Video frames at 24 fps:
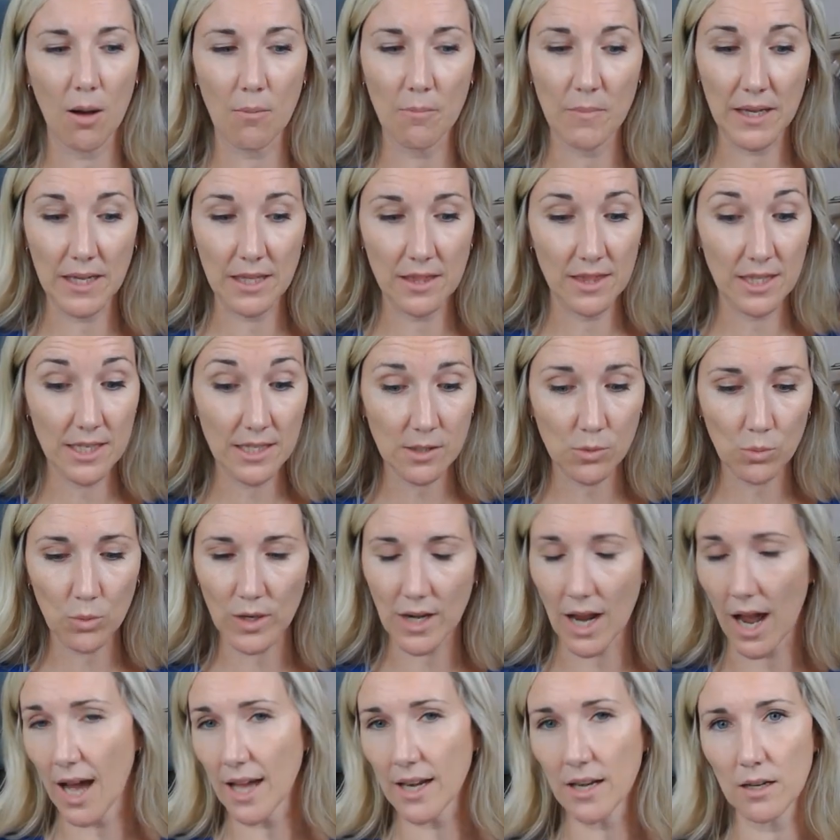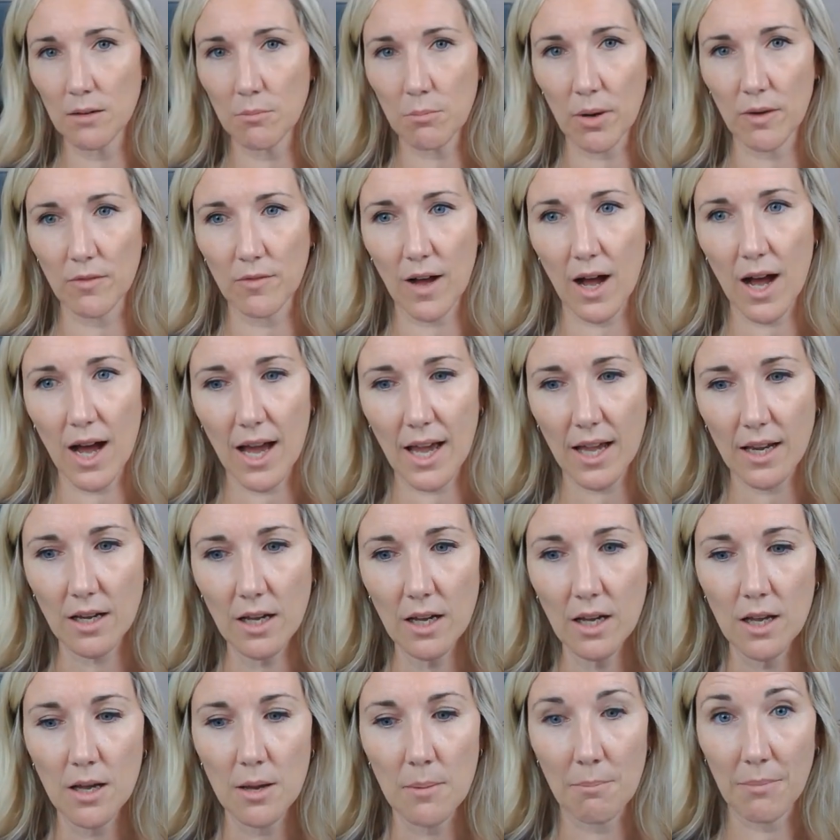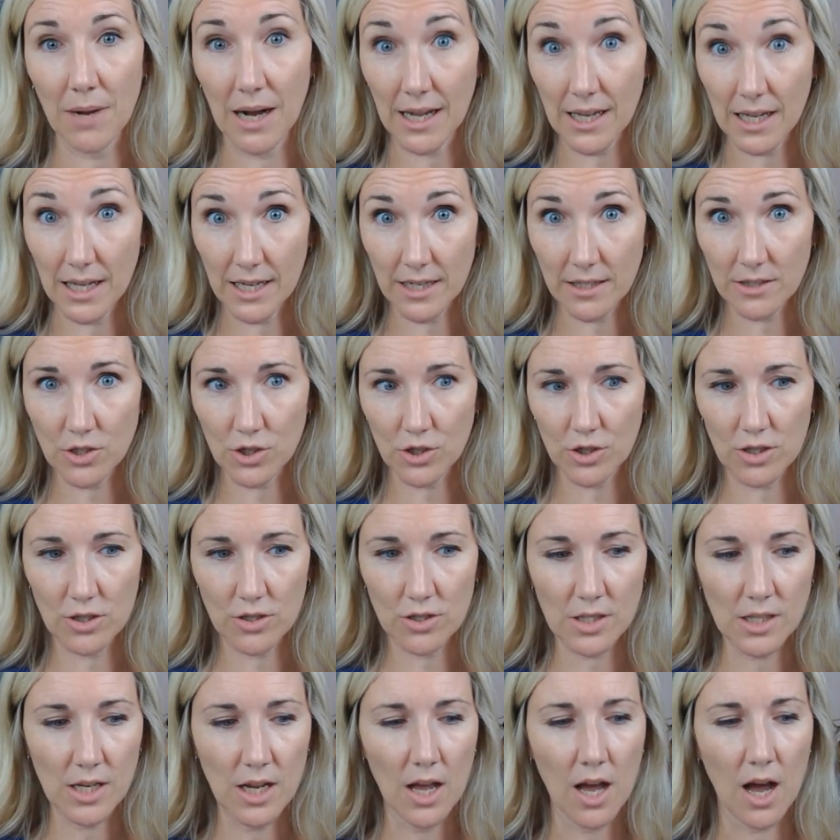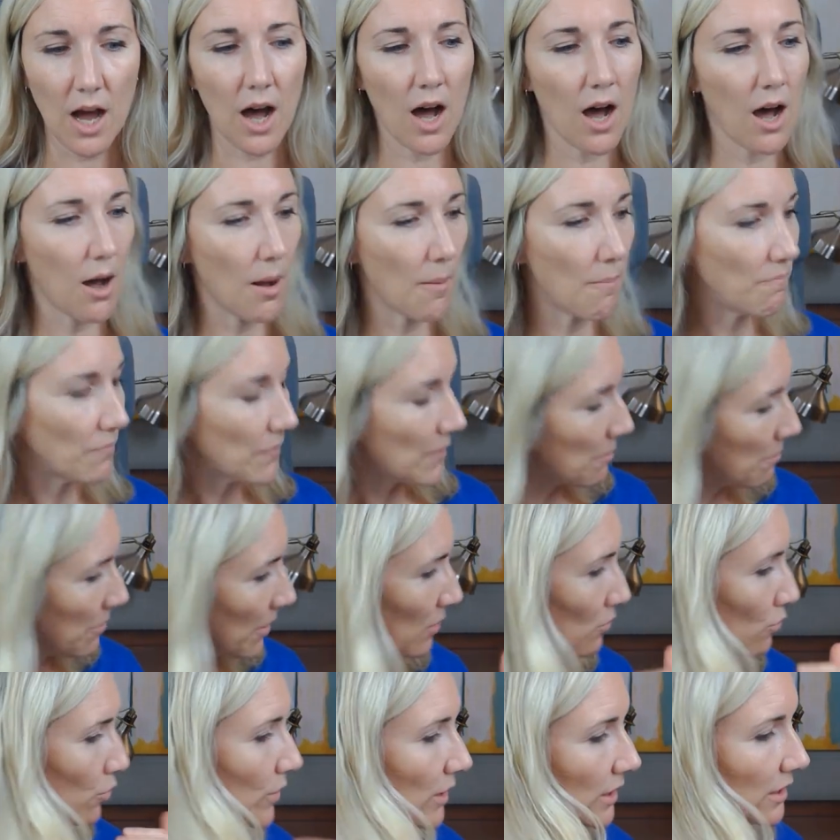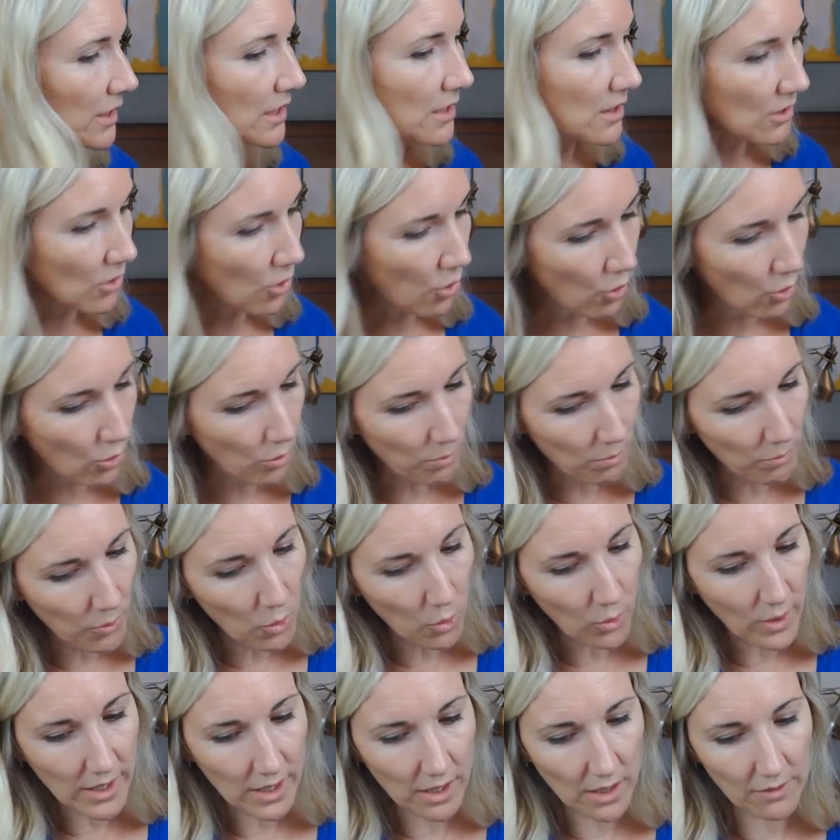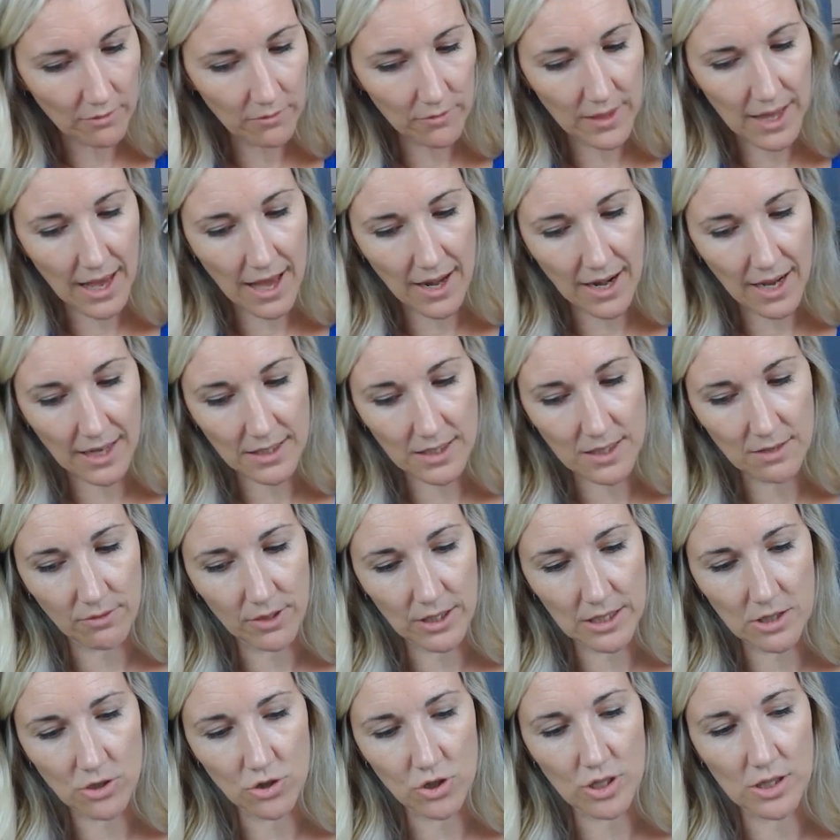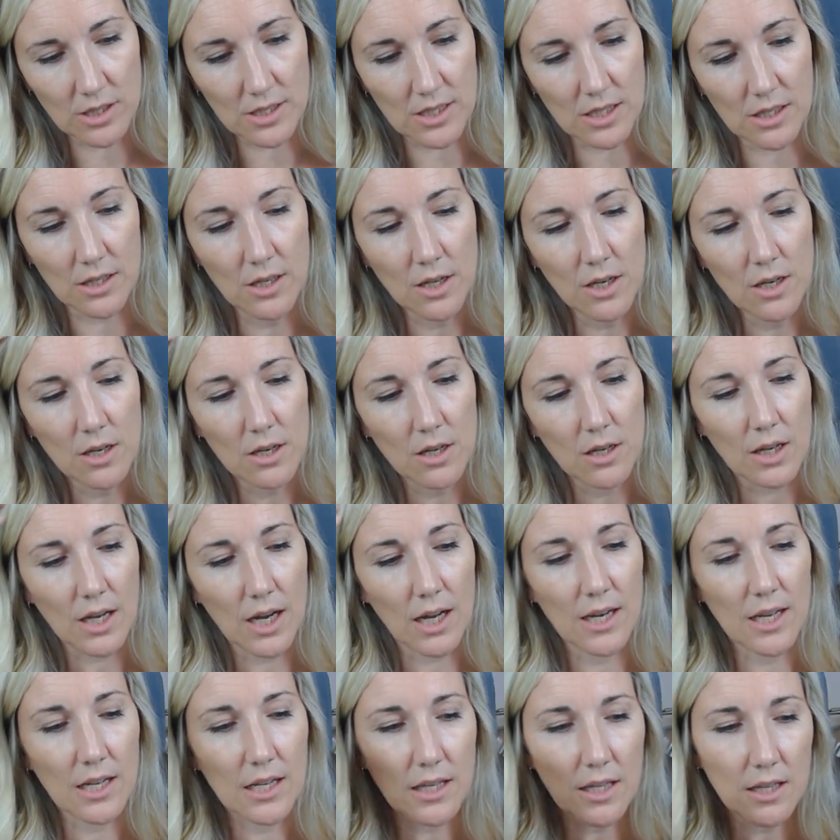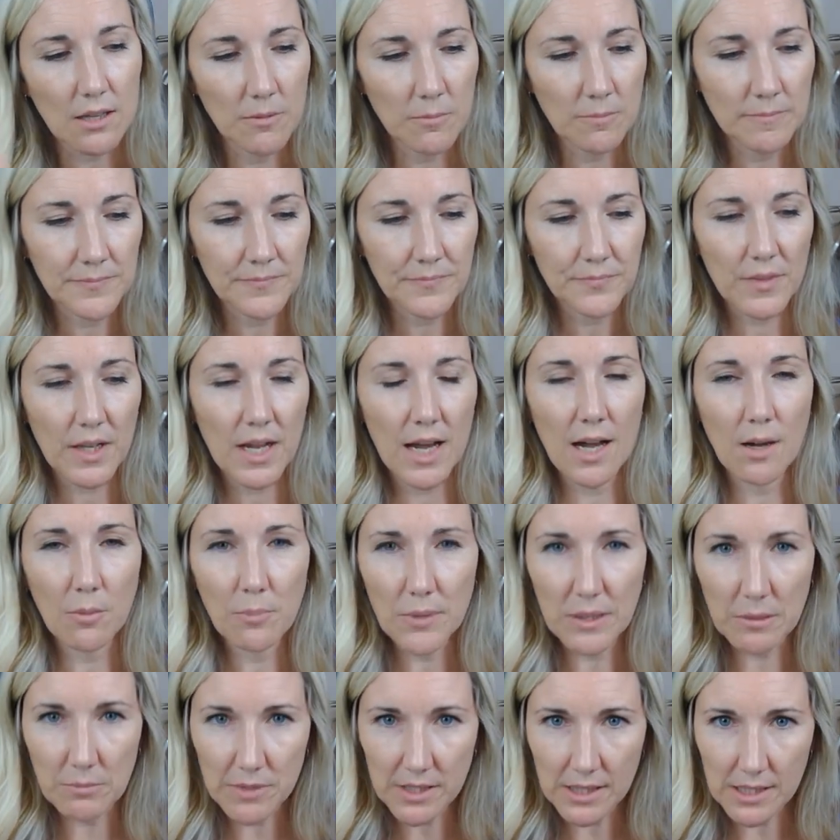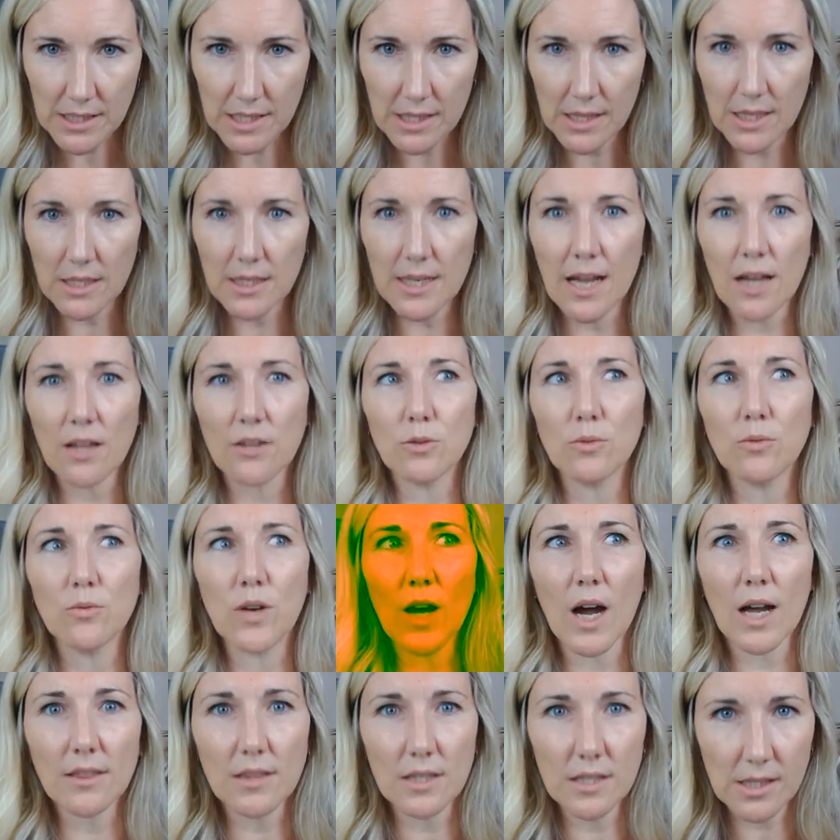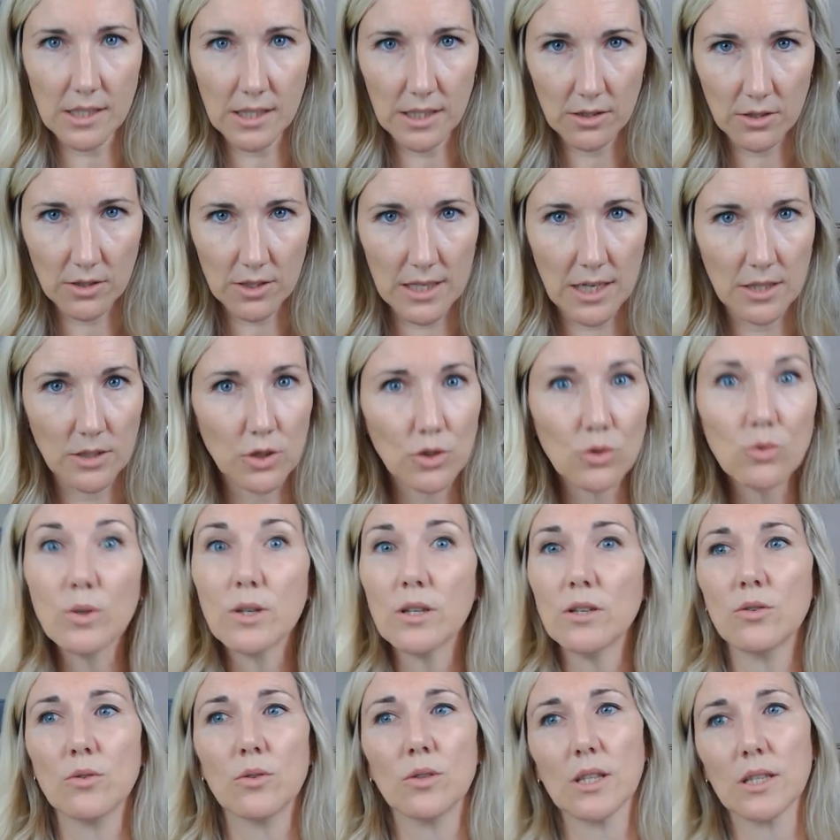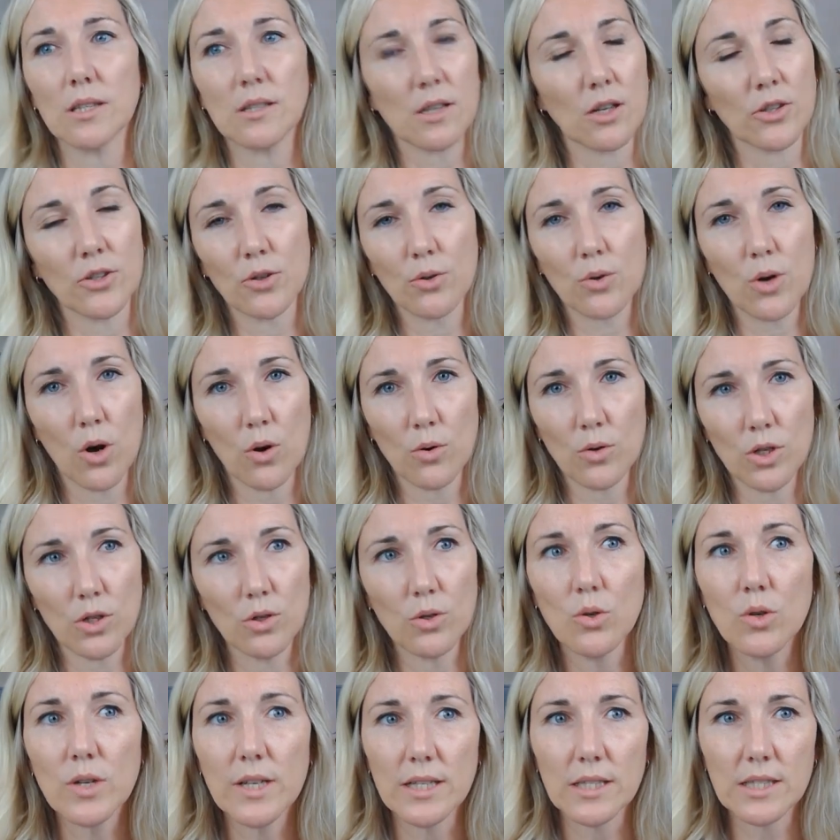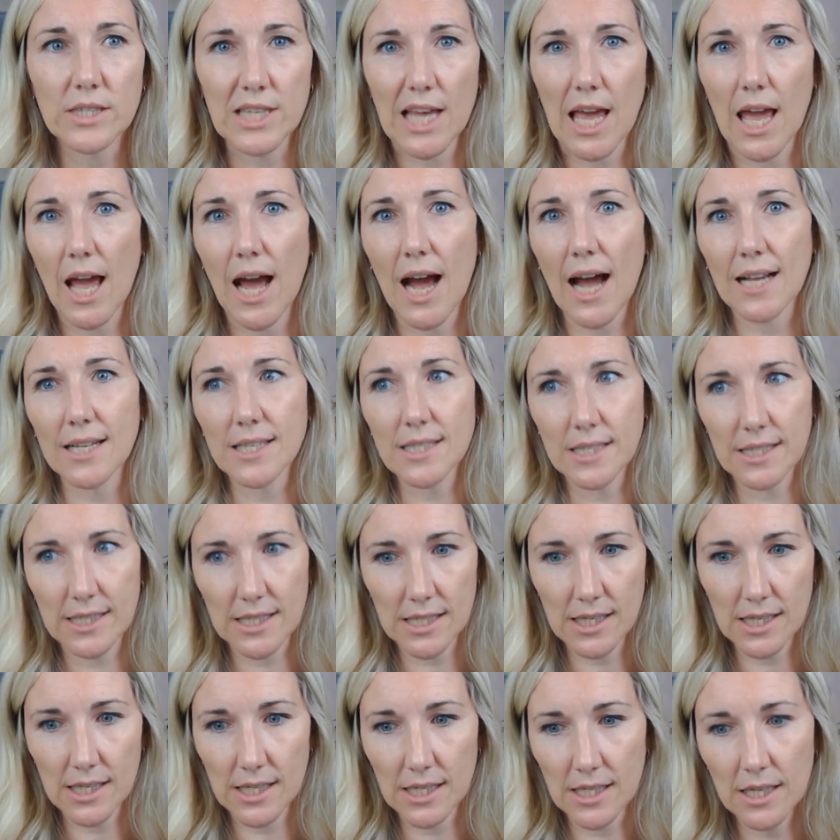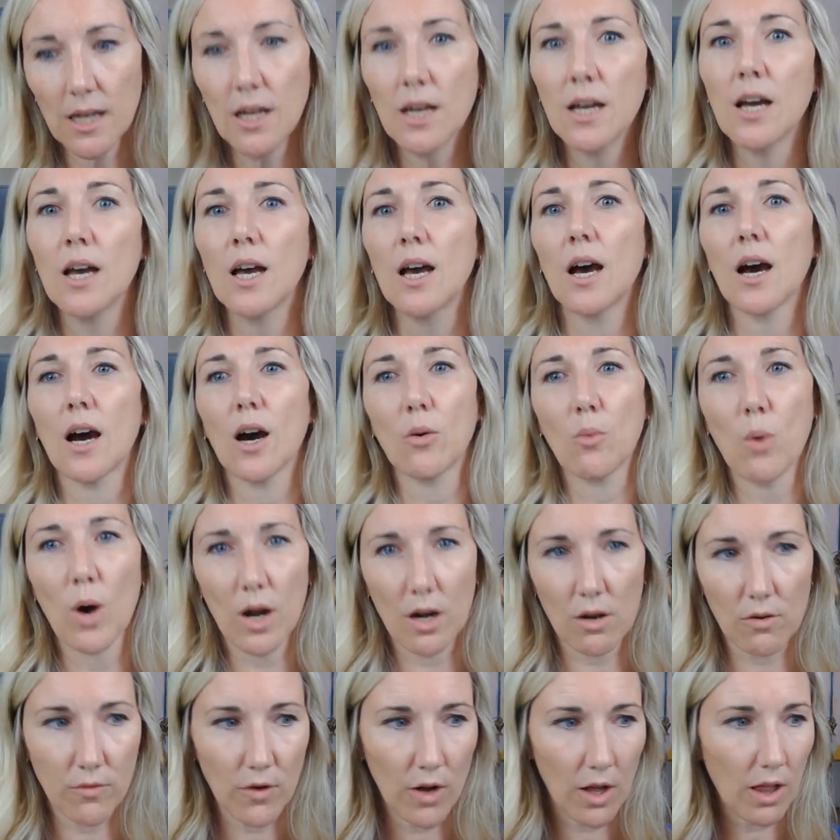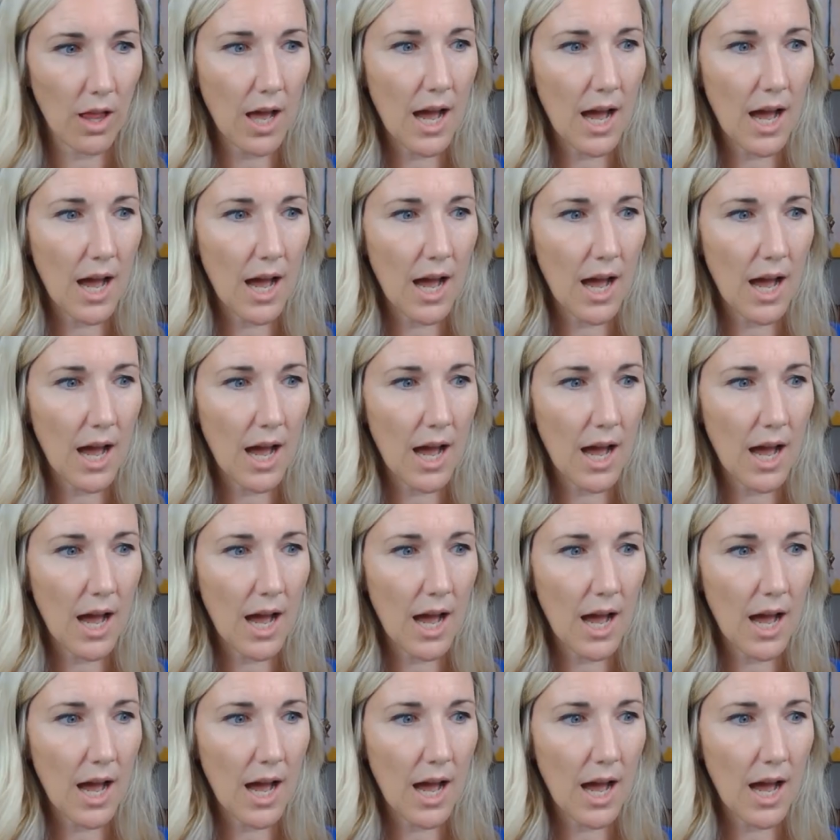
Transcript: in this one I didn't provide my answers, but really the whole point of that activity is just to kind of help them see that now you've got the skills. Now you can do this on your own. You can say, I see a waterfall.